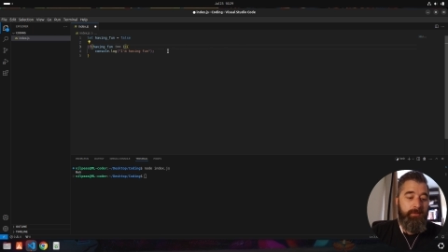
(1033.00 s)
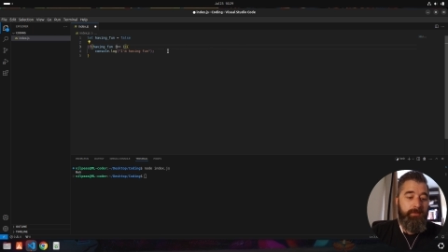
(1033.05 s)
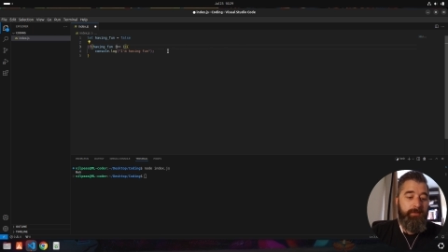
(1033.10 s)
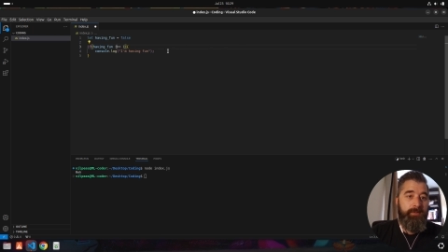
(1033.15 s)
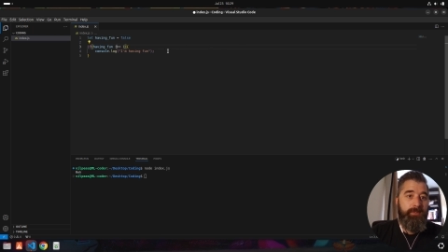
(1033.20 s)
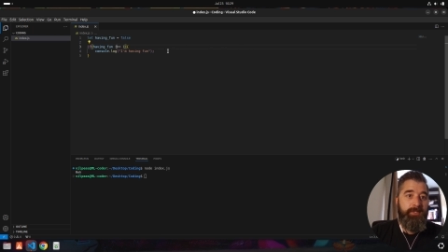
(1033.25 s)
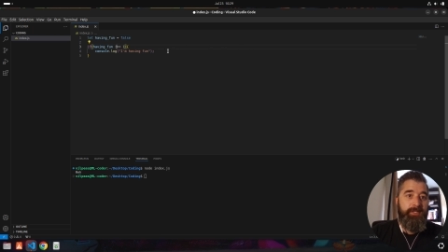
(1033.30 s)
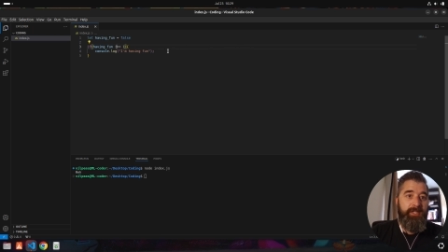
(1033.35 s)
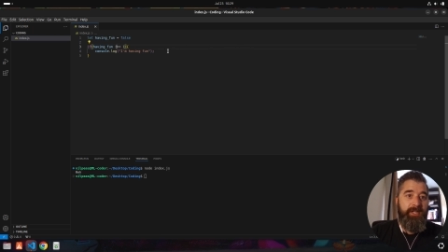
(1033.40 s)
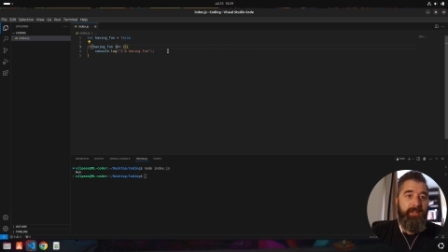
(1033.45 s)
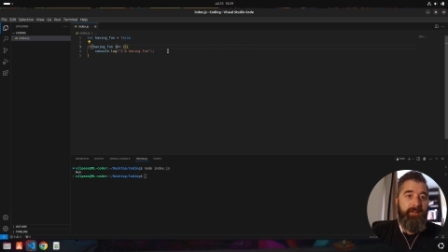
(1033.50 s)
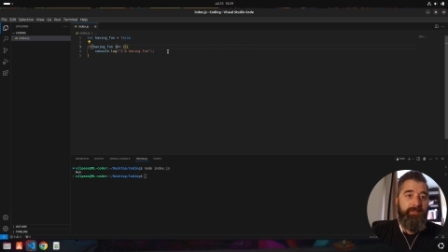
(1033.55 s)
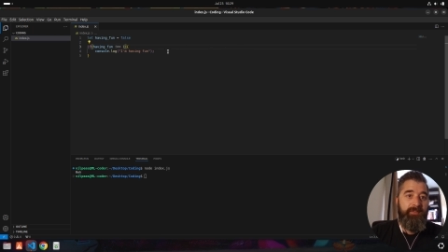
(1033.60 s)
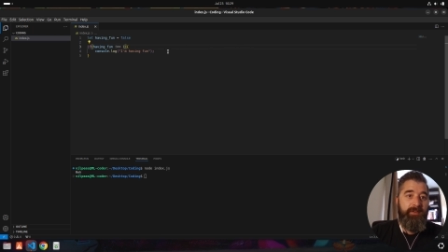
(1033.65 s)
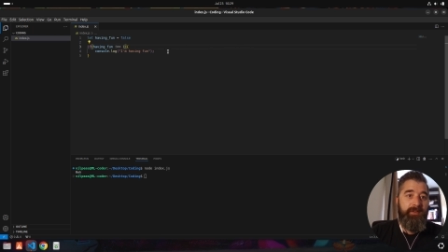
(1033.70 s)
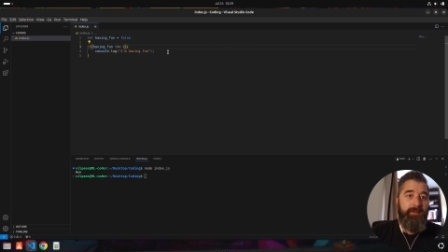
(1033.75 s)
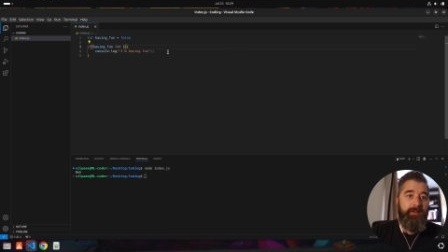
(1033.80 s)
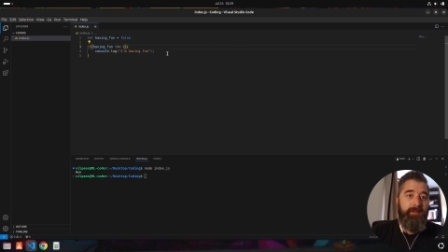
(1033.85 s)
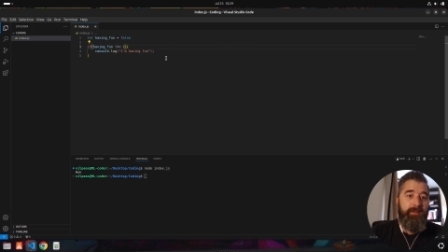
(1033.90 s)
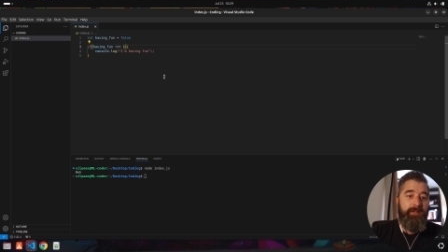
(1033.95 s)
Save.
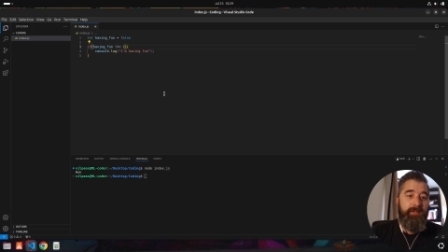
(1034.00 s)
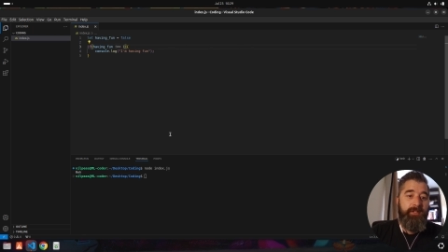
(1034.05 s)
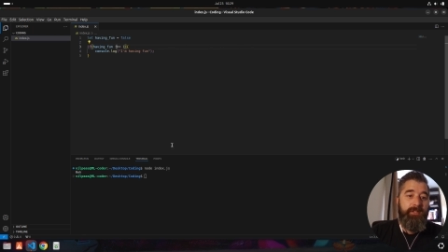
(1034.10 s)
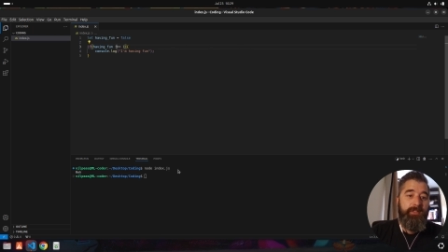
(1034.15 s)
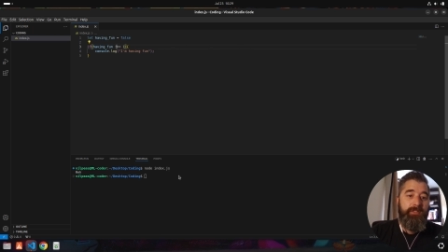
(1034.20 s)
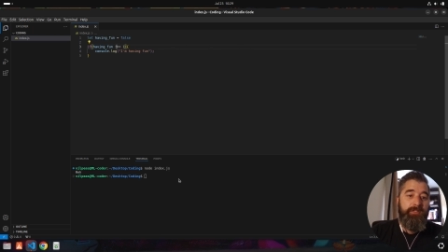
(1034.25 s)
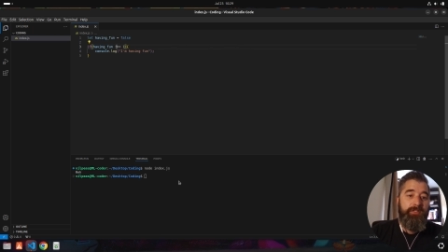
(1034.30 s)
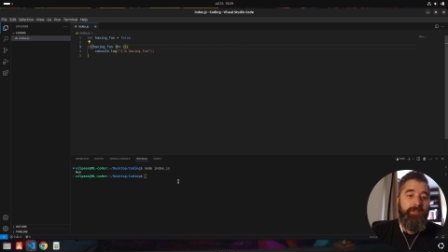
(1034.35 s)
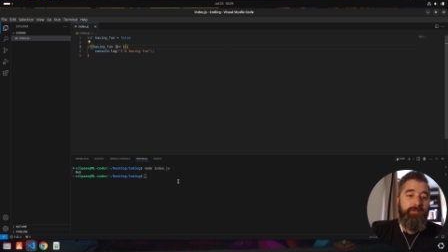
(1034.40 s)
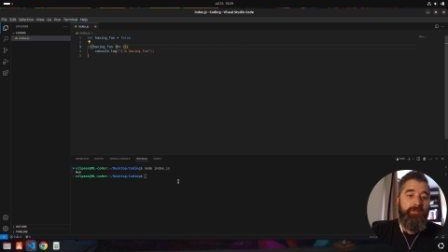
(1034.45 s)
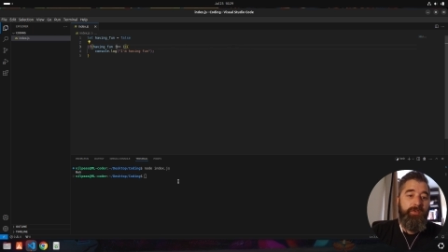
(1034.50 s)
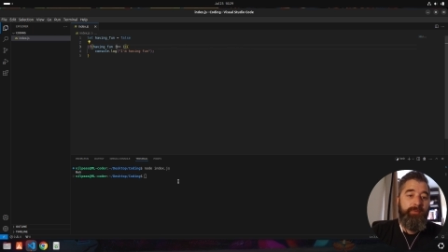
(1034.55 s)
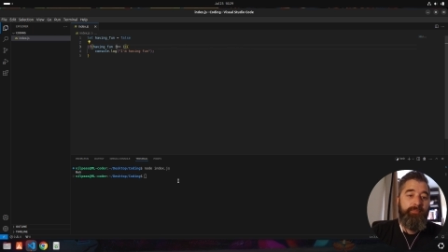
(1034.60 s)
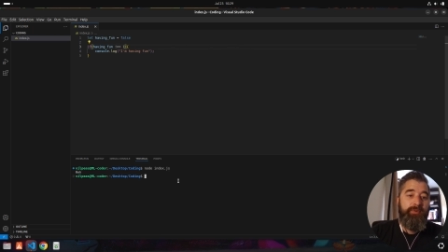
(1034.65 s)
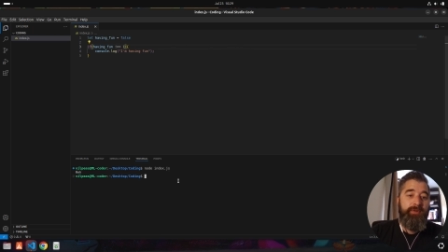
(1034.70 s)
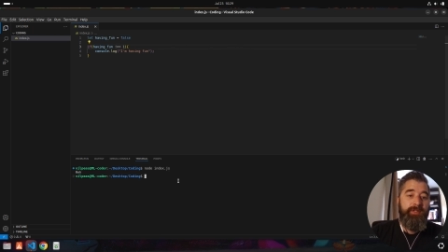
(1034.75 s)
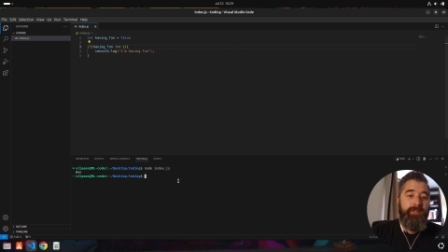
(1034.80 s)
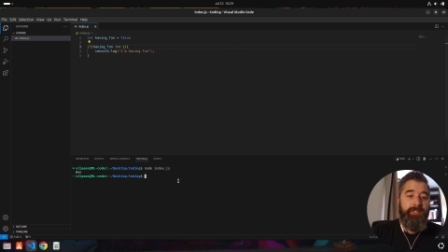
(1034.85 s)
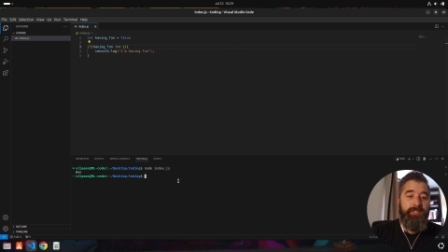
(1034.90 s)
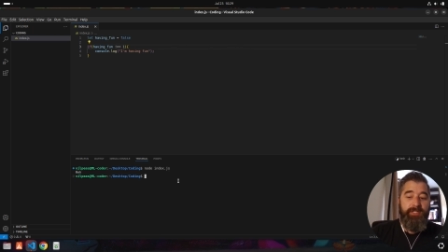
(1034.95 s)
So if we
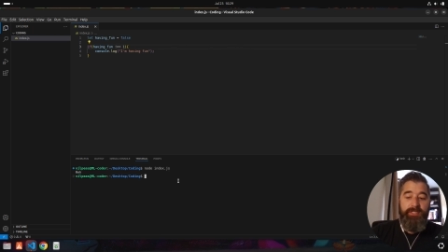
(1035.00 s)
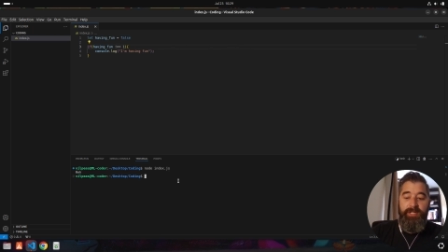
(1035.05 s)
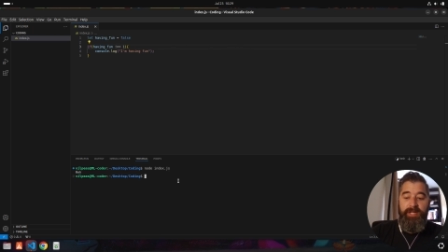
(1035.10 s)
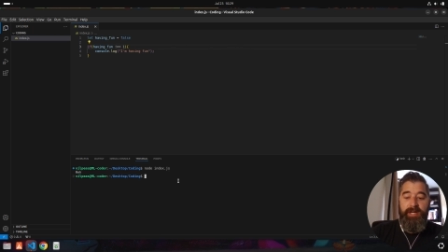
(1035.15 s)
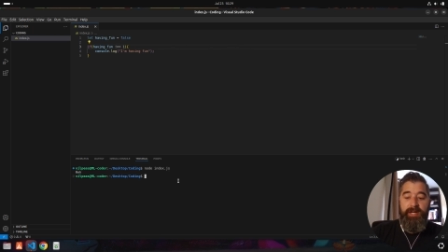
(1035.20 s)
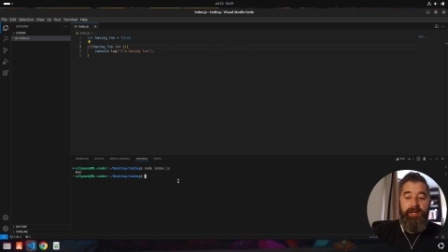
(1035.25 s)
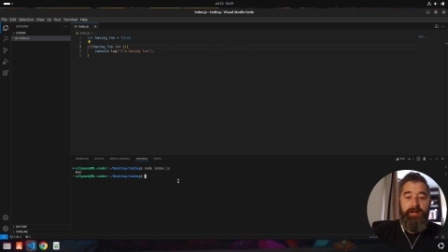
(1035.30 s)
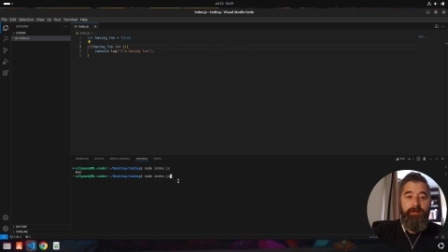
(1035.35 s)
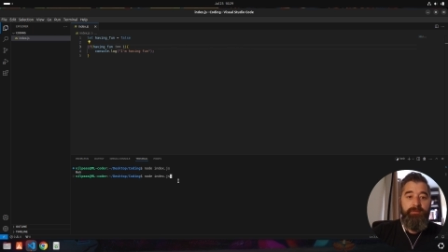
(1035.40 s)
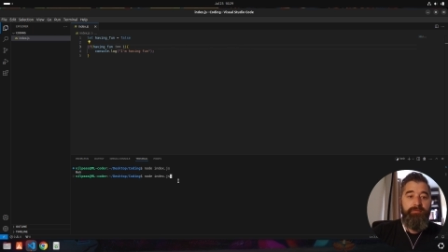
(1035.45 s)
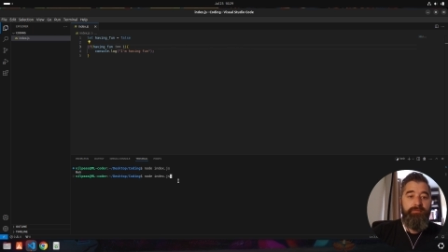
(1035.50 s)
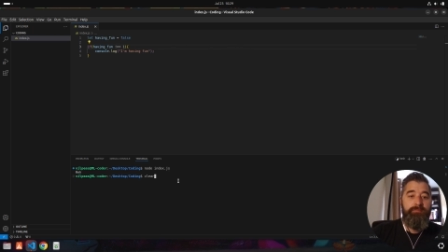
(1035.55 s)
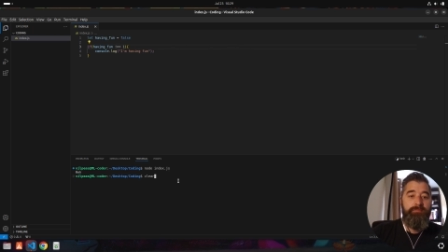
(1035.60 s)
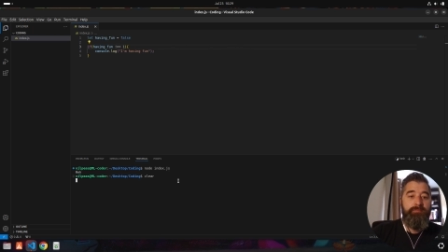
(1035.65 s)
print this now,